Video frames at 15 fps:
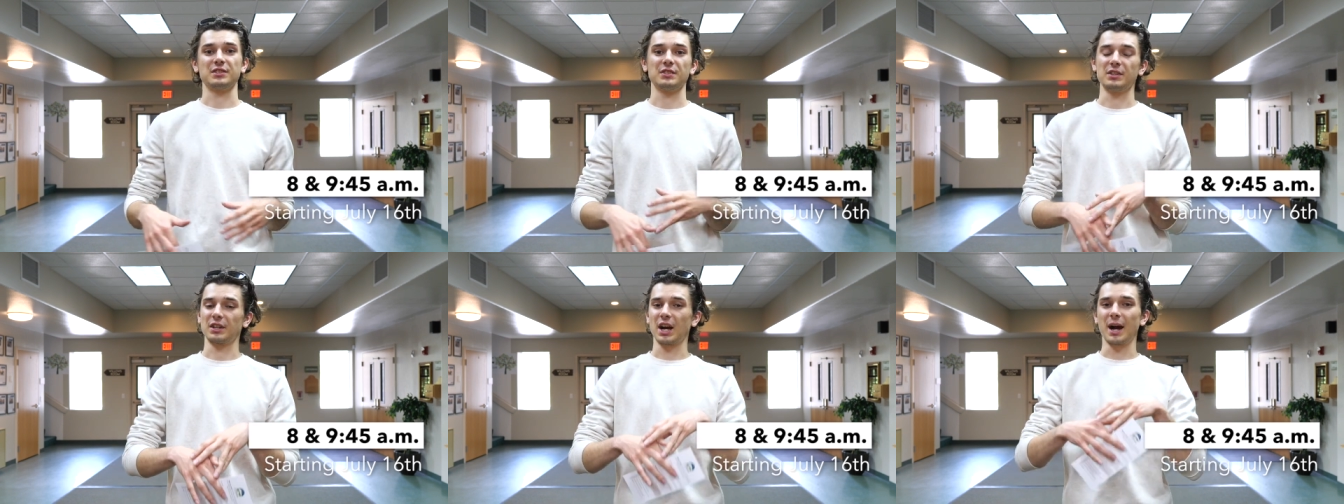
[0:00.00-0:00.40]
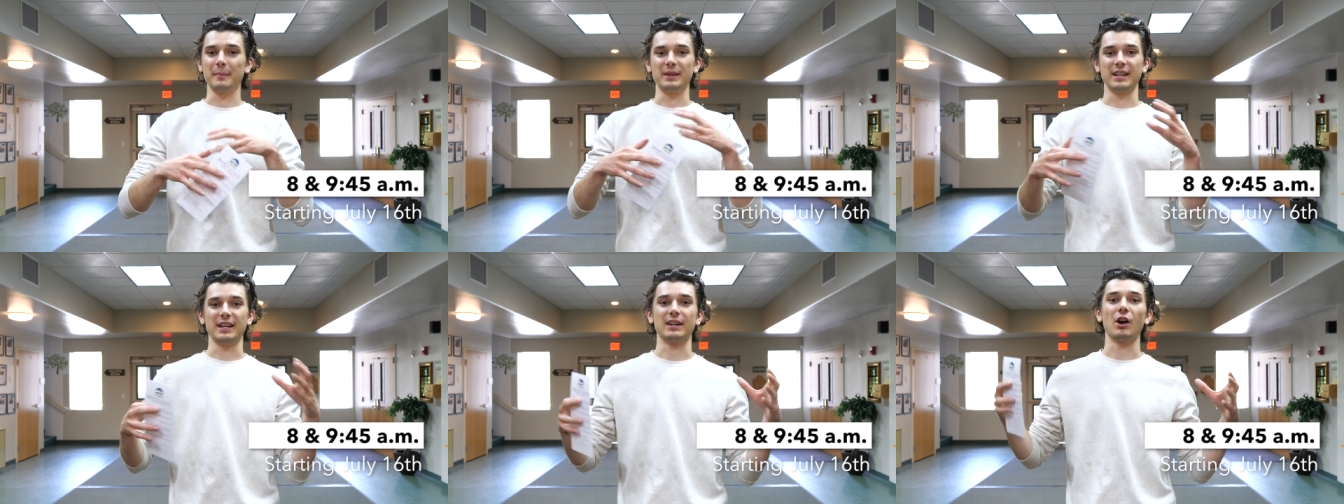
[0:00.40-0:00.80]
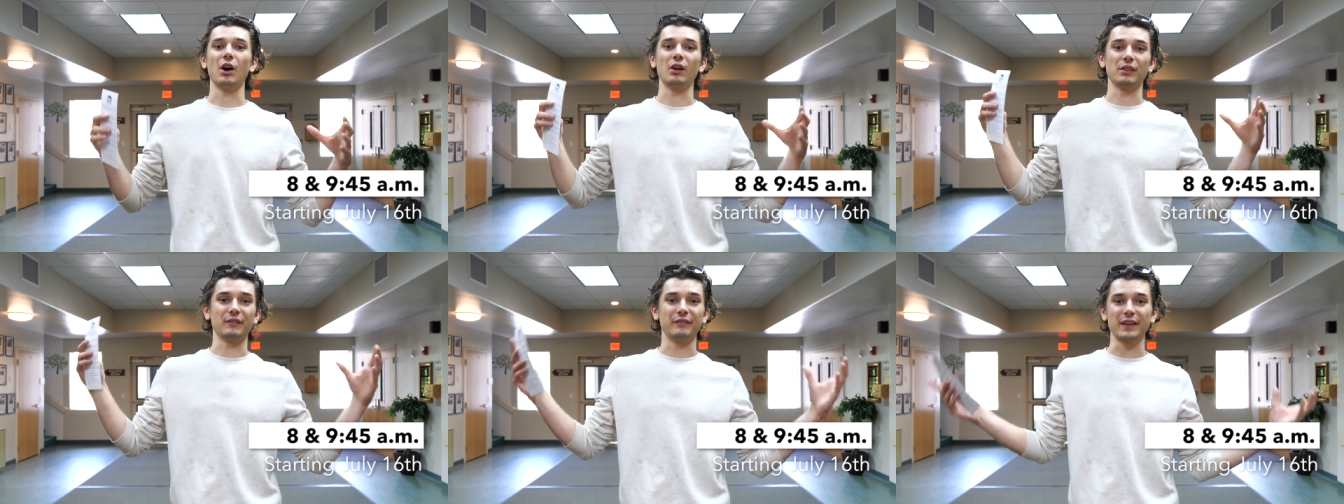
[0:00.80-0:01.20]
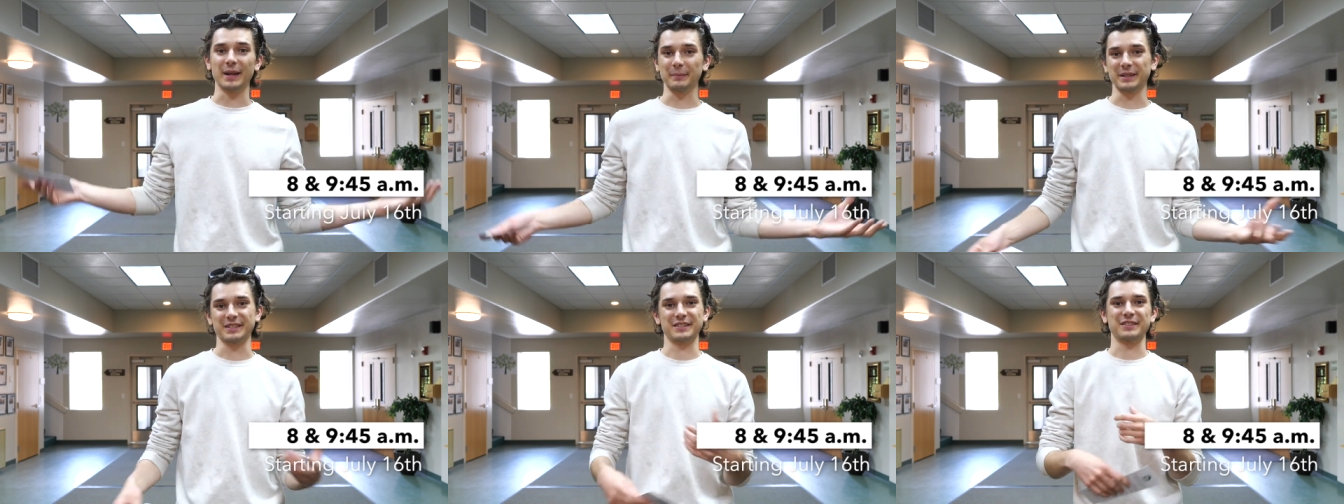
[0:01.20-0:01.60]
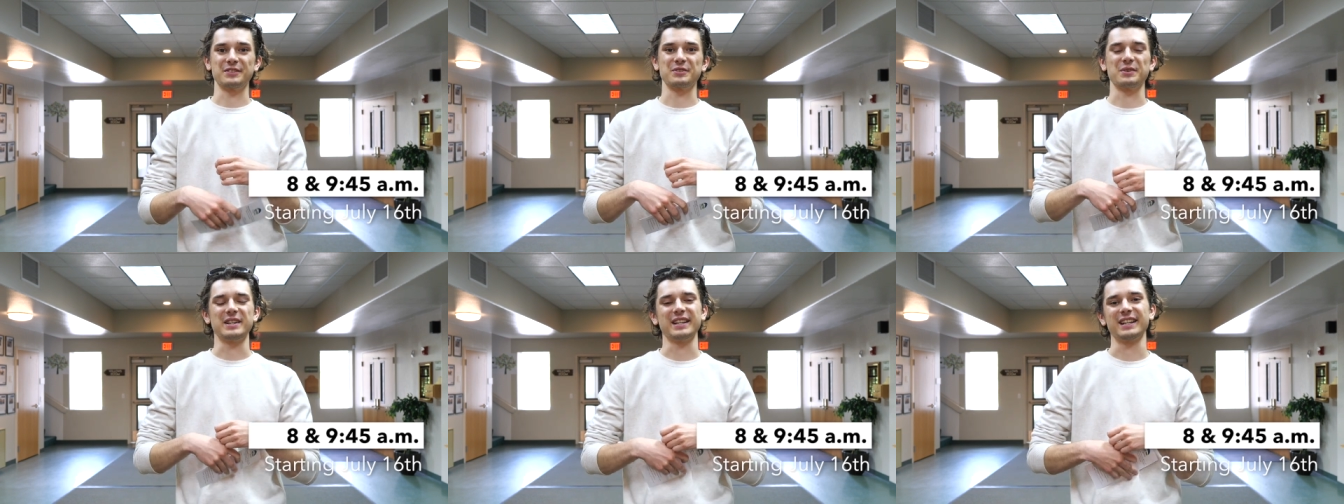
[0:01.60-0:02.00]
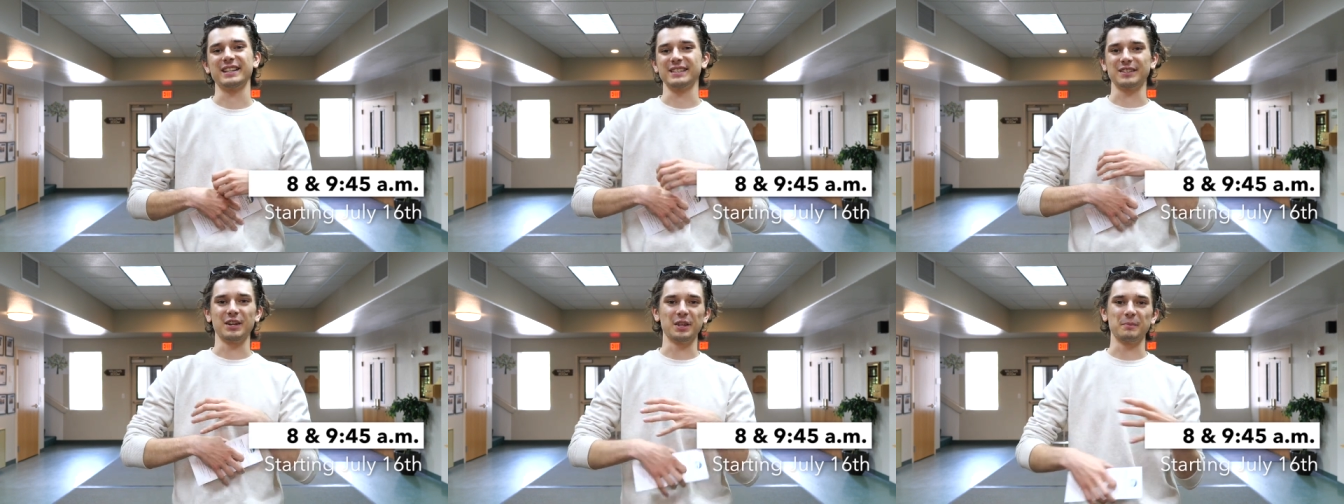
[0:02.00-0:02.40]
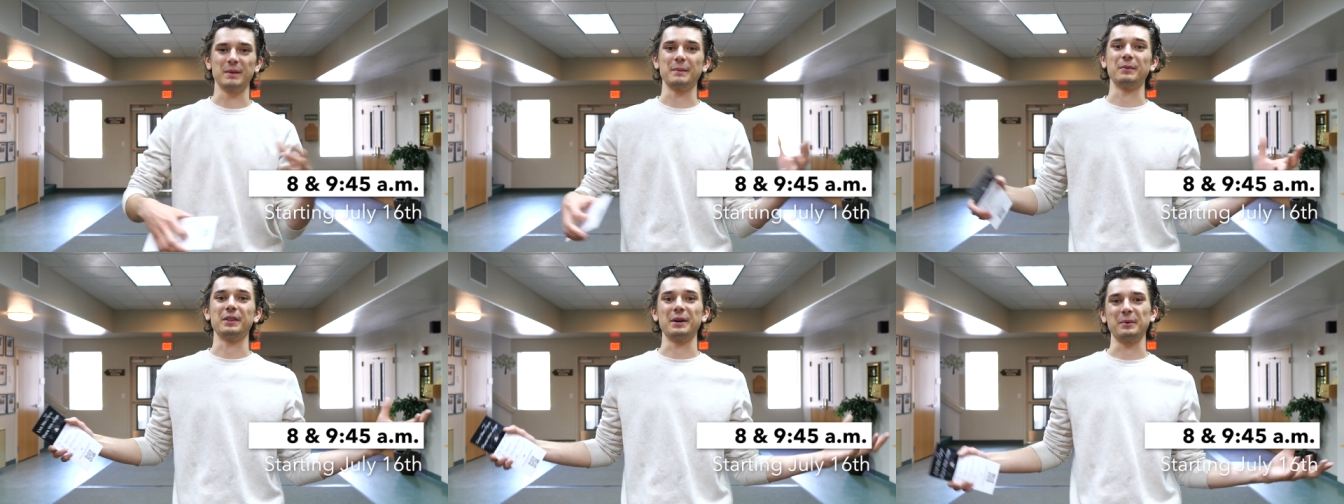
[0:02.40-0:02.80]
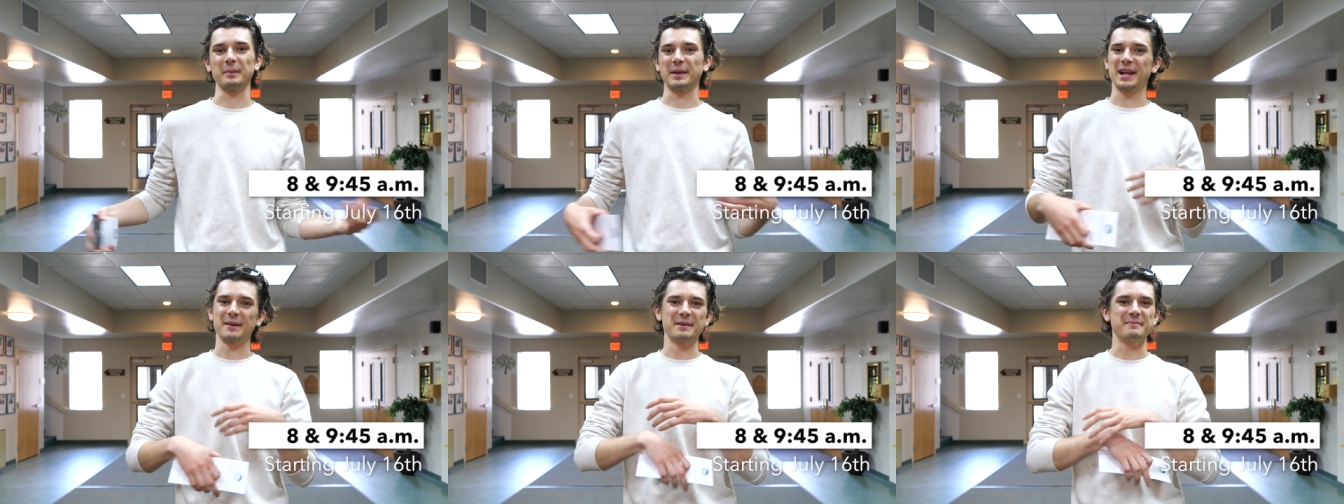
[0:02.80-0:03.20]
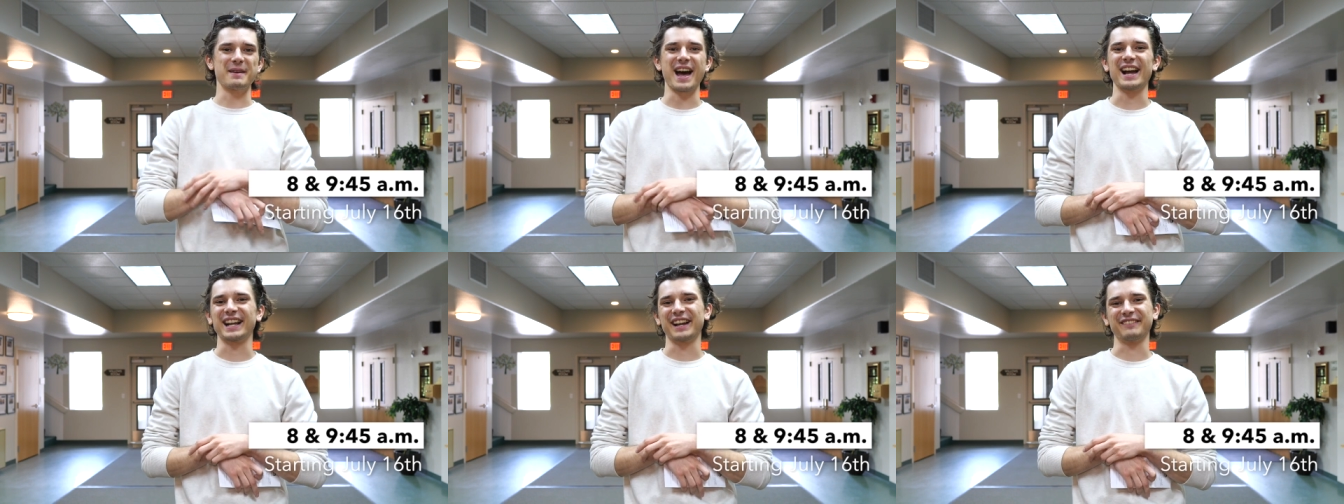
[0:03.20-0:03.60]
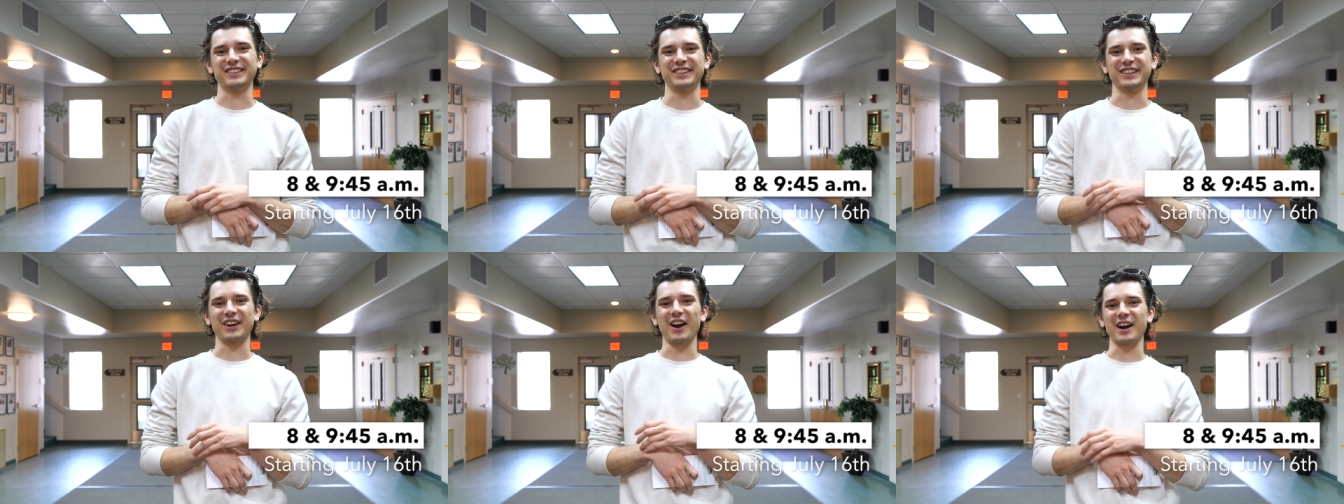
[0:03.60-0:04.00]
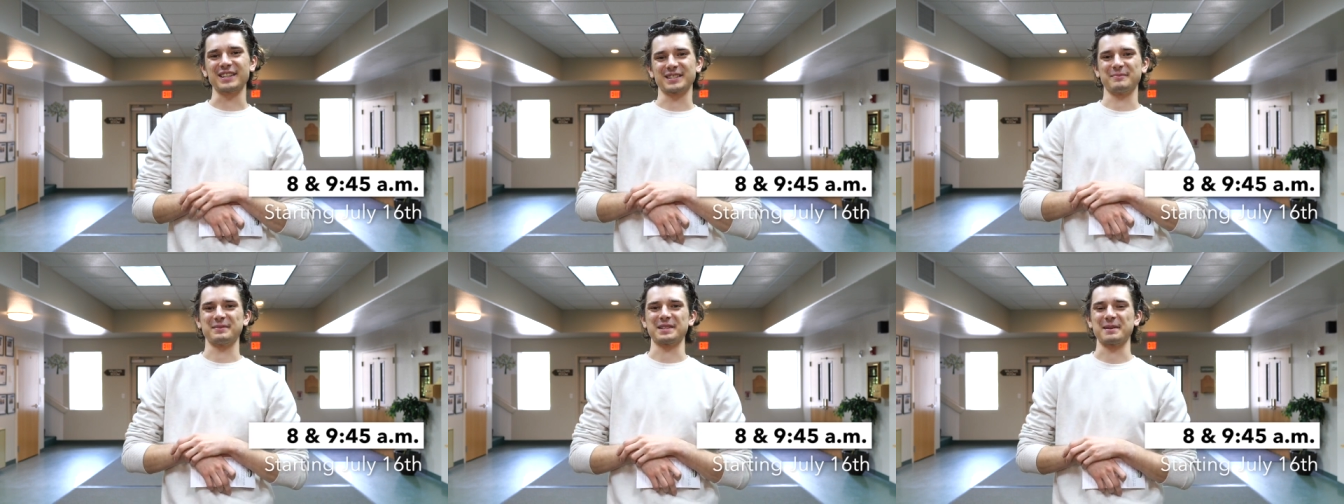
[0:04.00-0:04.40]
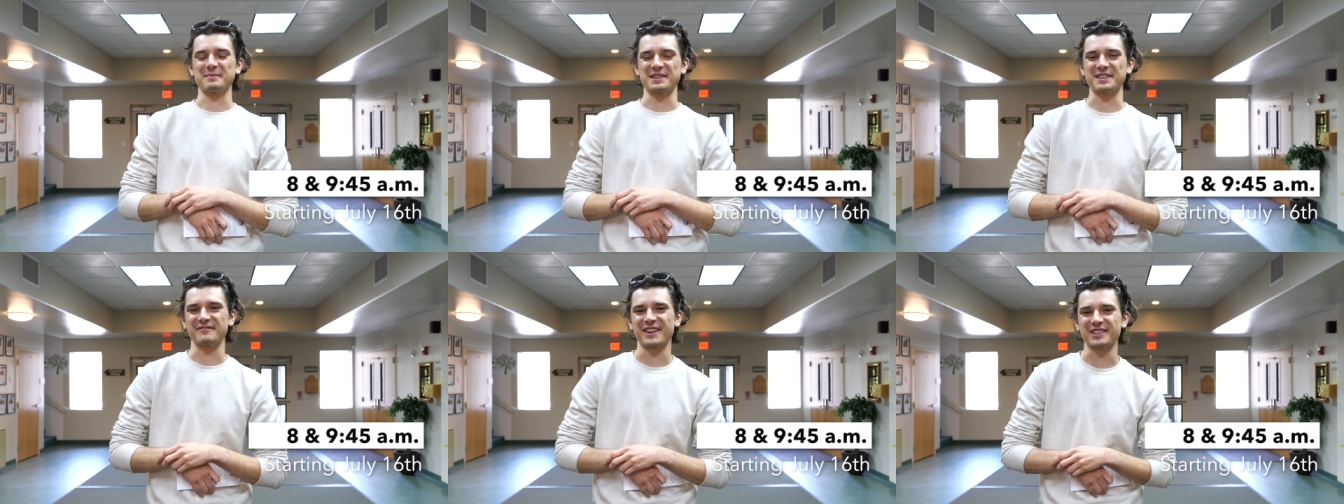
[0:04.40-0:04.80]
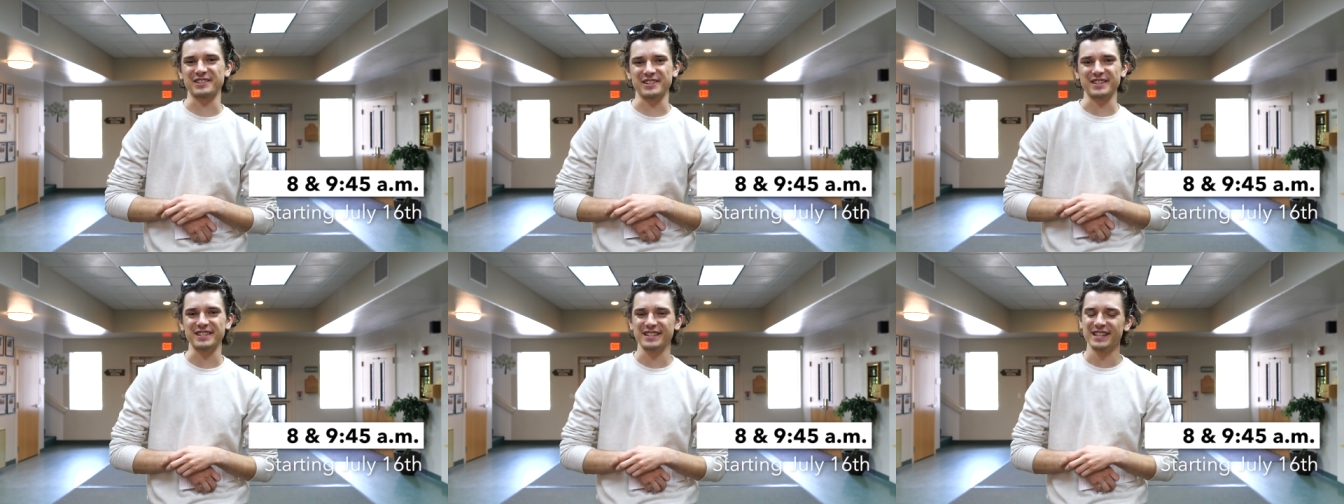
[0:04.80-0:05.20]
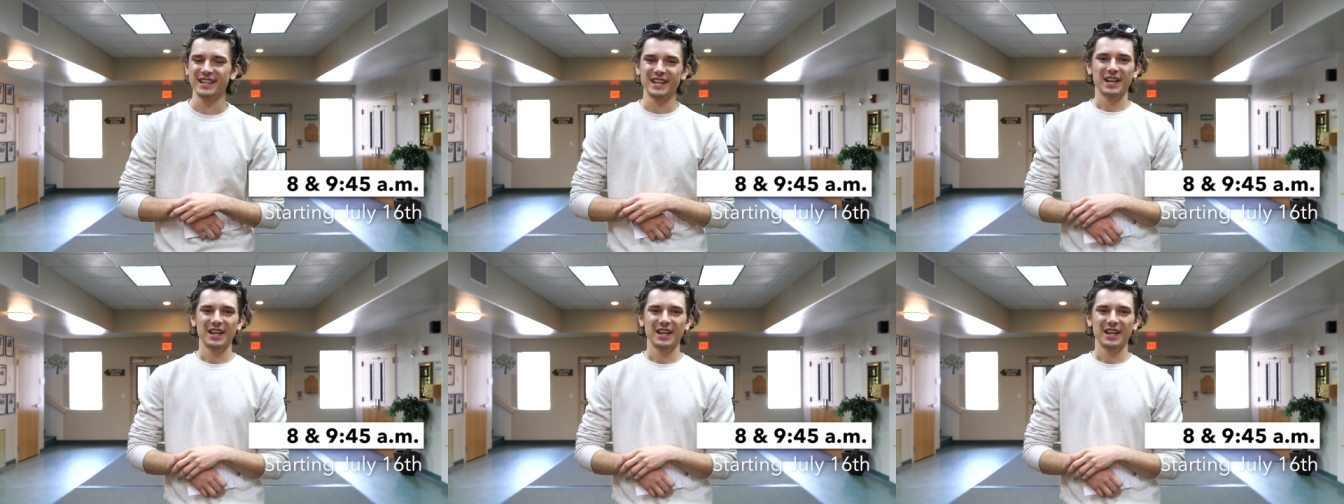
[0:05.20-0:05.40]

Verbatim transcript: to accommodate all the families that are joining us and all the people that will be coming back after their awesome summer adventures.